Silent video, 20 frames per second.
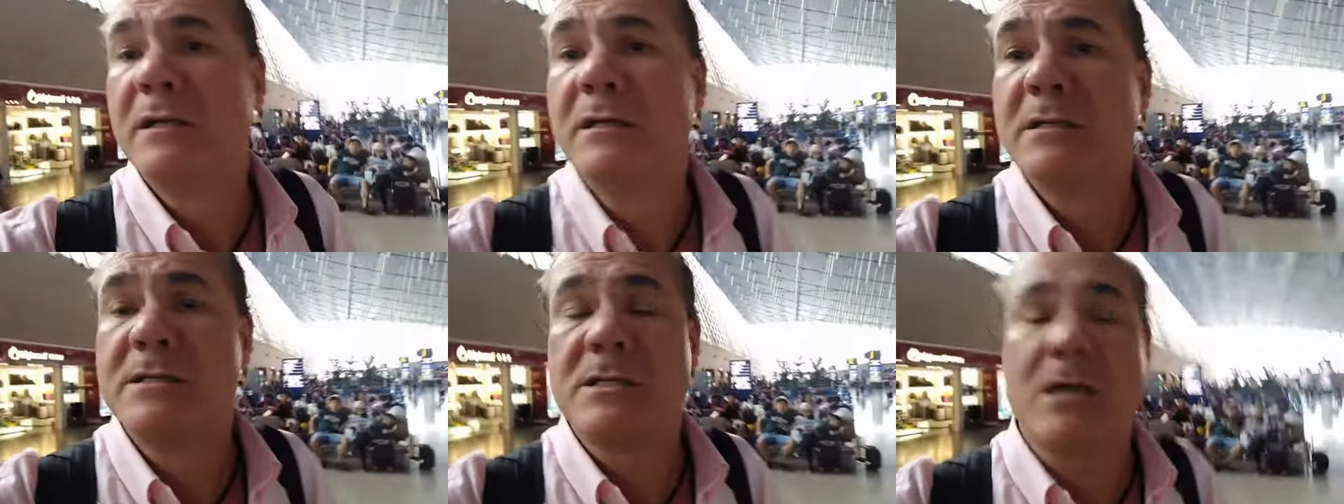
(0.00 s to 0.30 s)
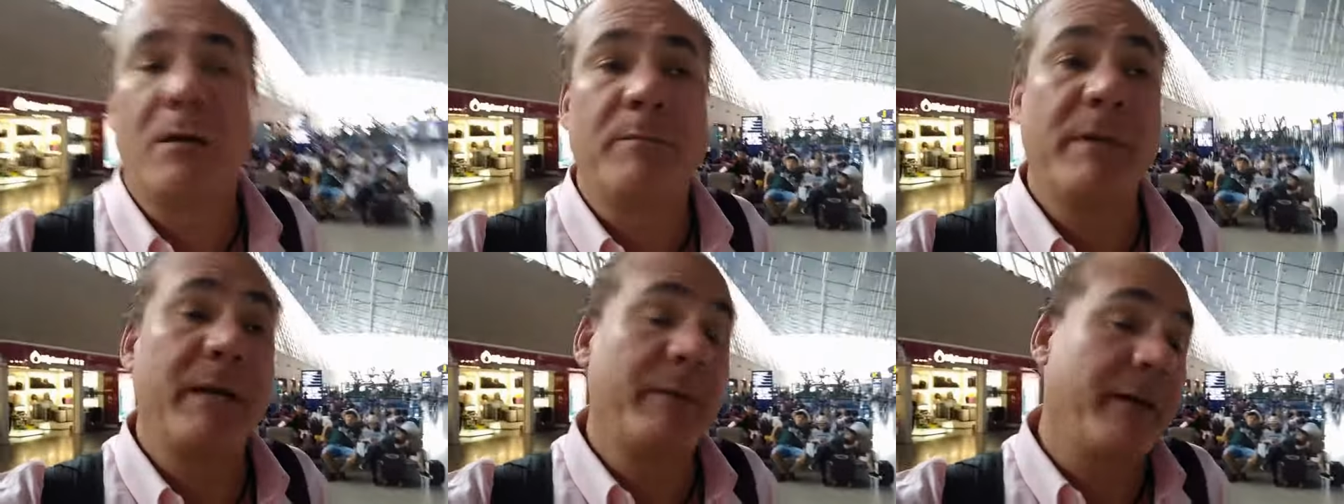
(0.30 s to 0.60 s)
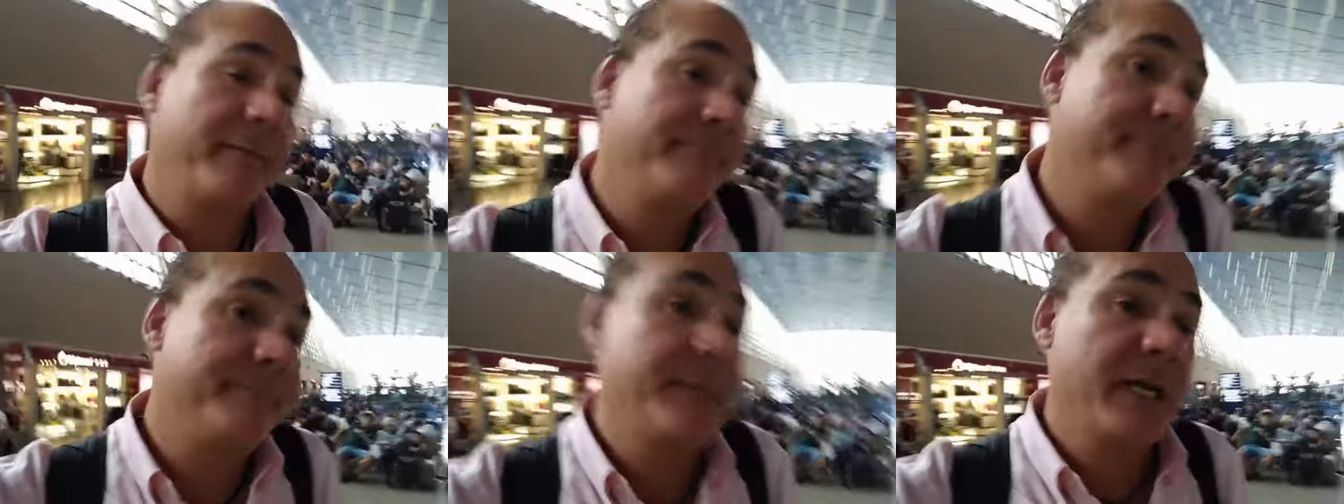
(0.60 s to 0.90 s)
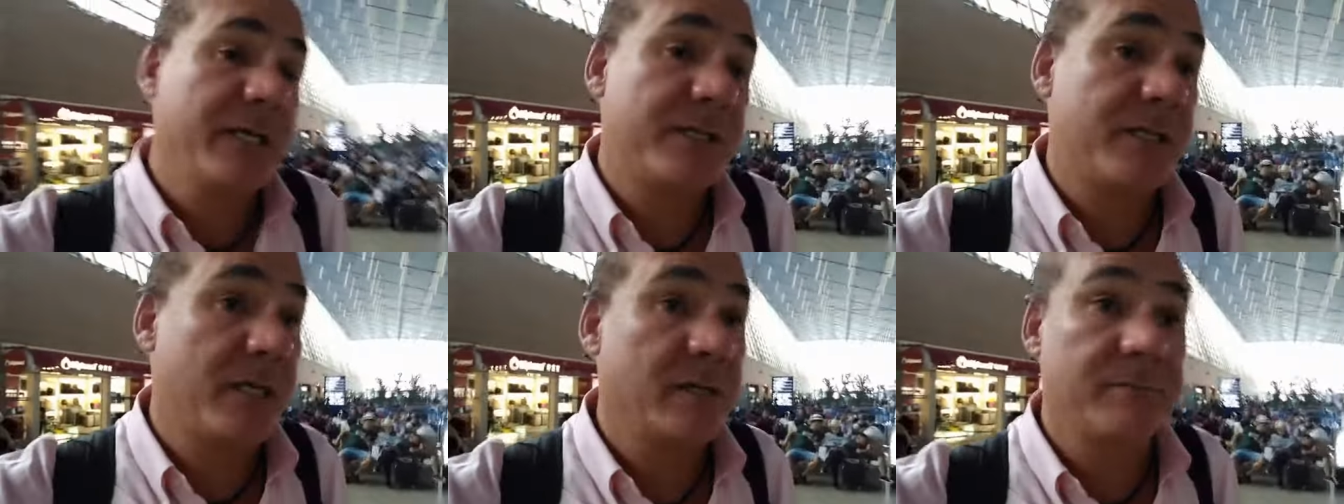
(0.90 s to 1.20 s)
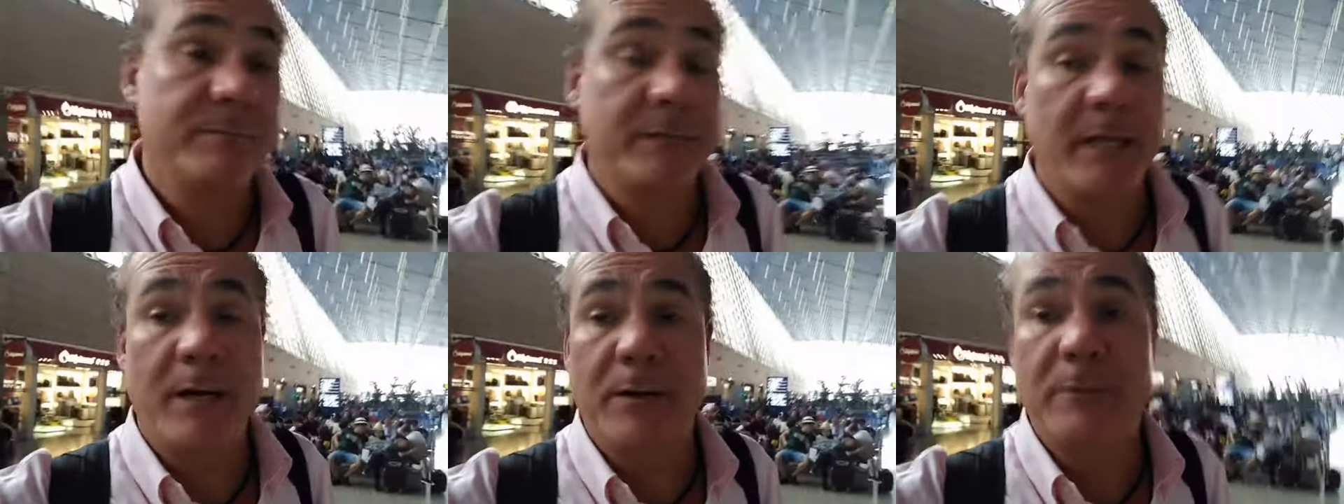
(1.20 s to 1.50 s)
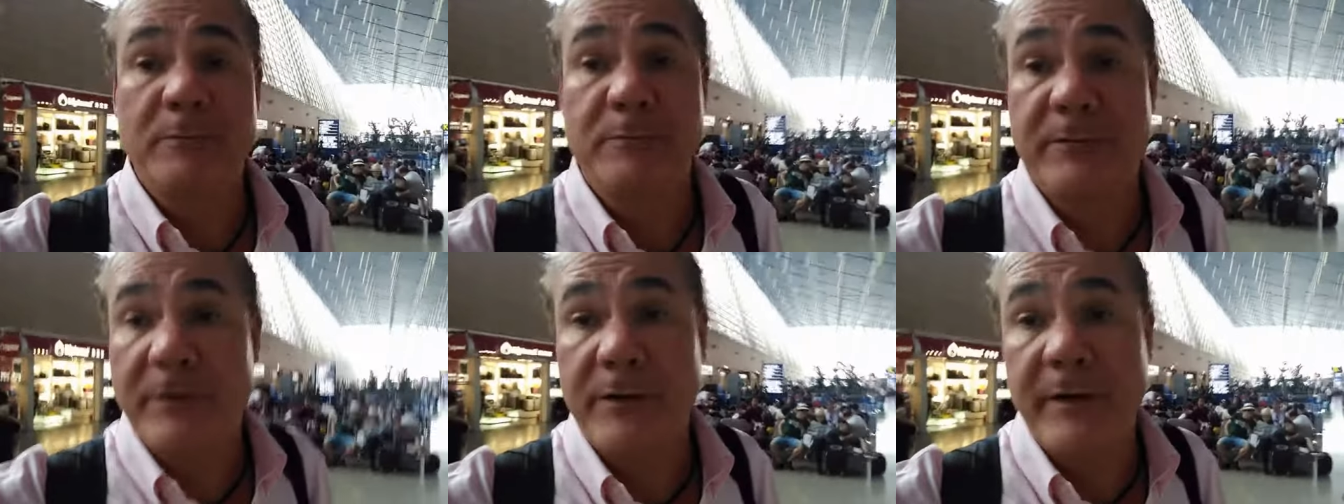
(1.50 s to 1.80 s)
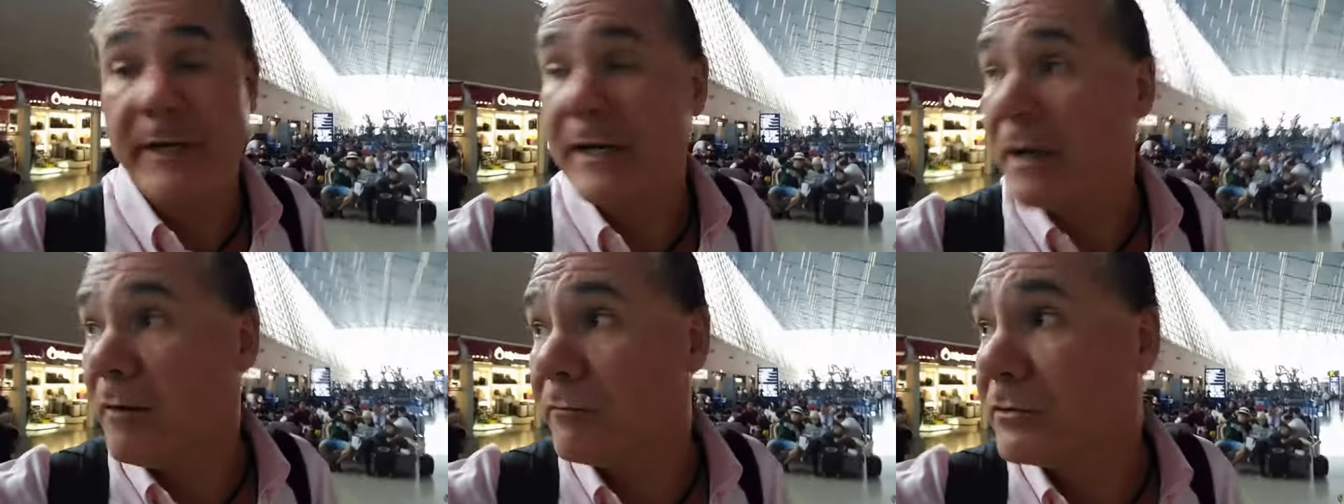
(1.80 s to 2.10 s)
So anyway, it's a
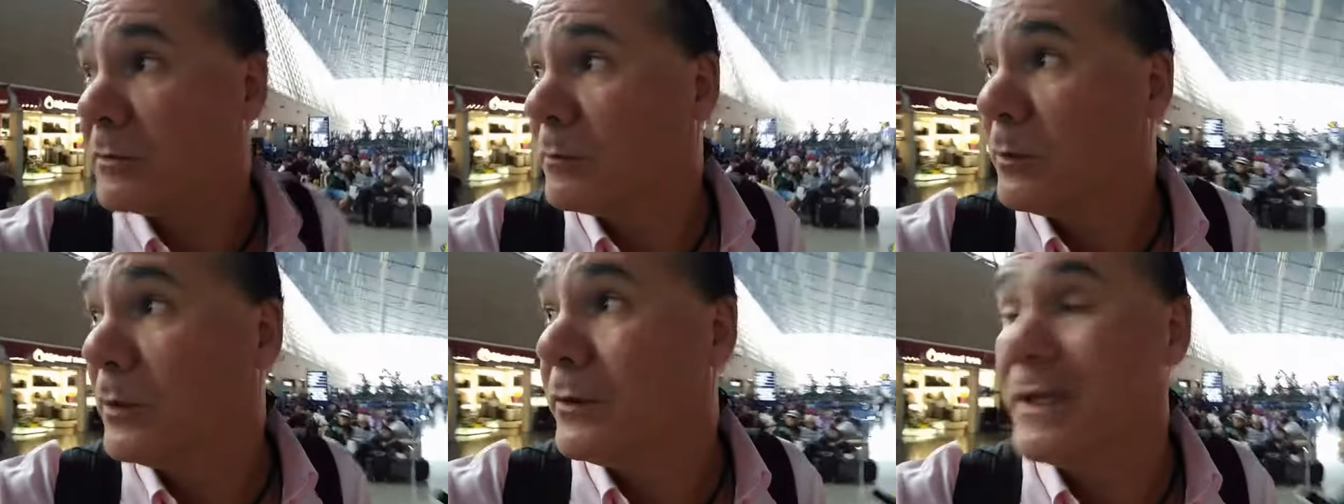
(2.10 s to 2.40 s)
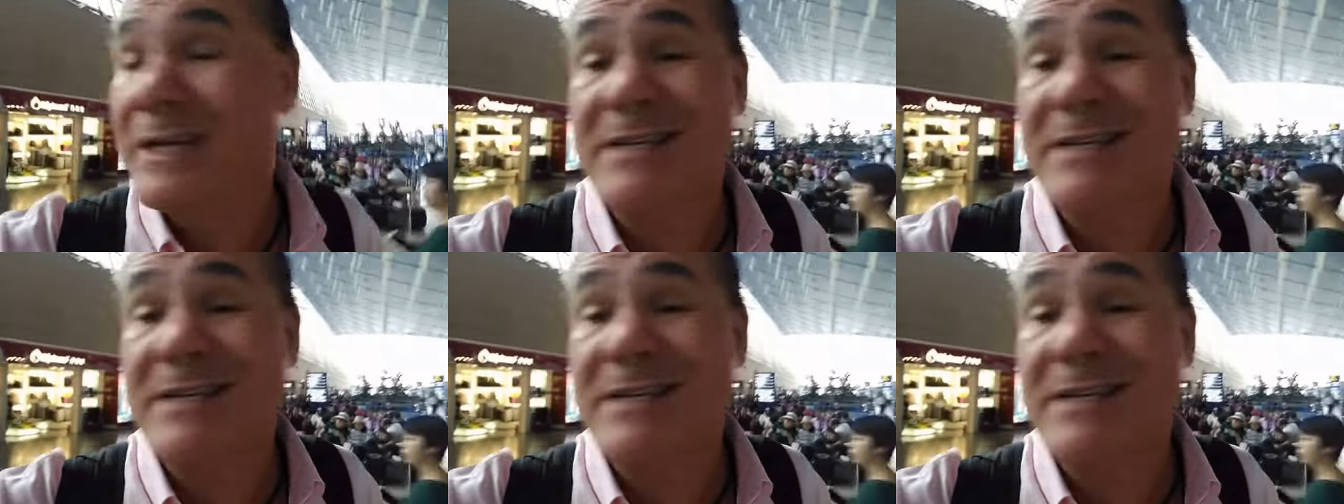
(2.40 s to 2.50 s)
very comfortable,